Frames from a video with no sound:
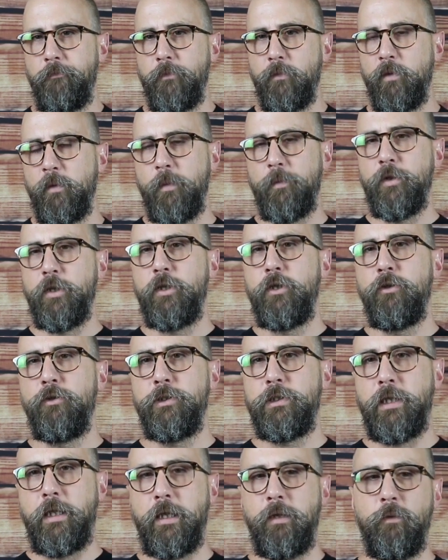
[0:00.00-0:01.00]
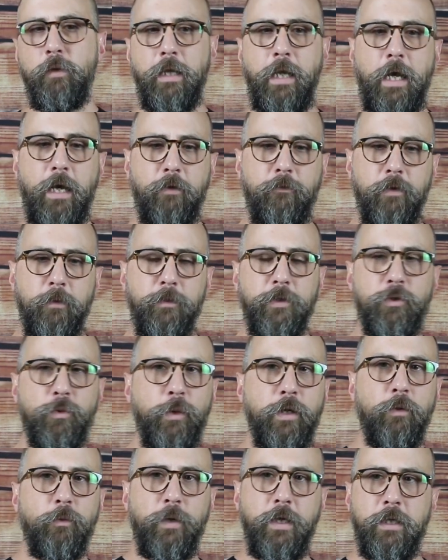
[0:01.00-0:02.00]
Remember, usually we'd have in
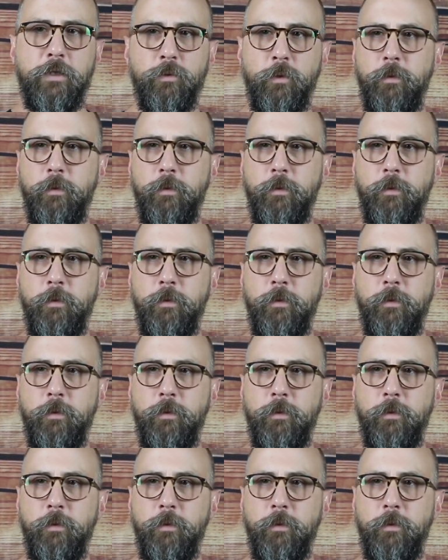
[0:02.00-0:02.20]
between weeks,